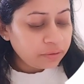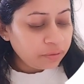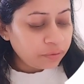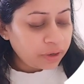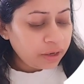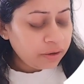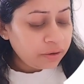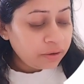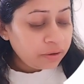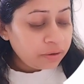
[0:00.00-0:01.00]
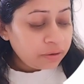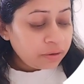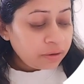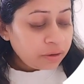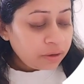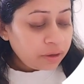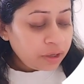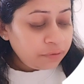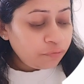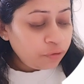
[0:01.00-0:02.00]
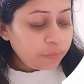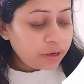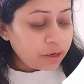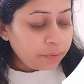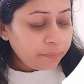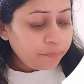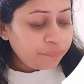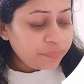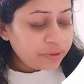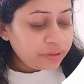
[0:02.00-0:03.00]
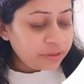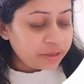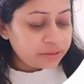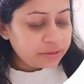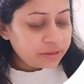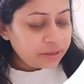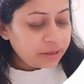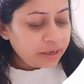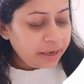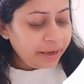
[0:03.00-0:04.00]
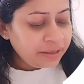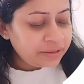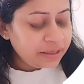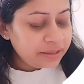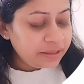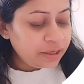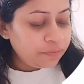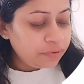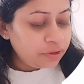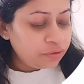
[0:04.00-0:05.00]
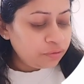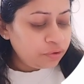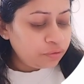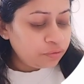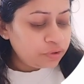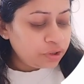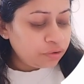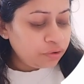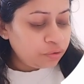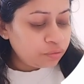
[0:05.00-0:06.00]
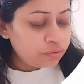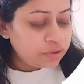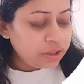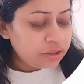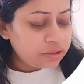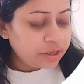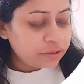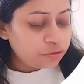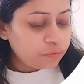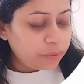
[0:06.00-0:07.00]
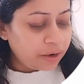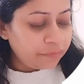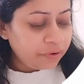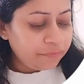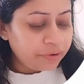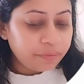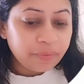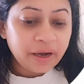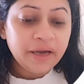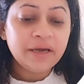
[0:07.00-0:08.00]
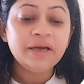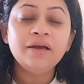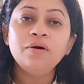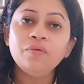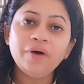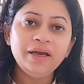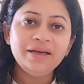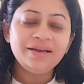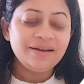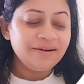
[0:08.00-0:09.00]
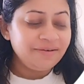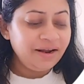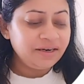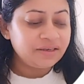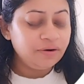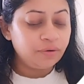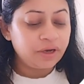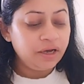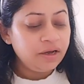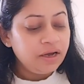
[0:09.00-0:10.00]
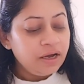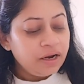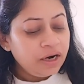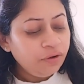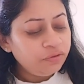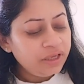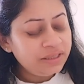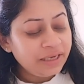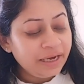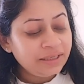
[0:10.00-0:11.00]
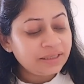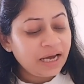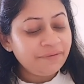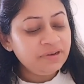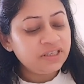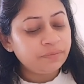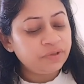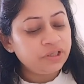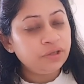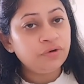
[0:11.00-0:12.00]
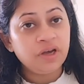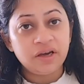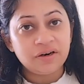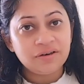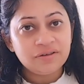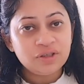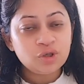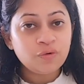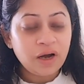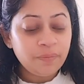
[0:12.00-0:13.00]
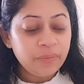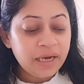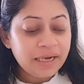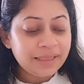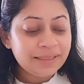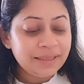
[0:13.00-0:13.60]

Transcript: okay, it would become this. X is equal to 2026 raised to power 1 by y, right? Okay. Now this x I will substitute here. So I make this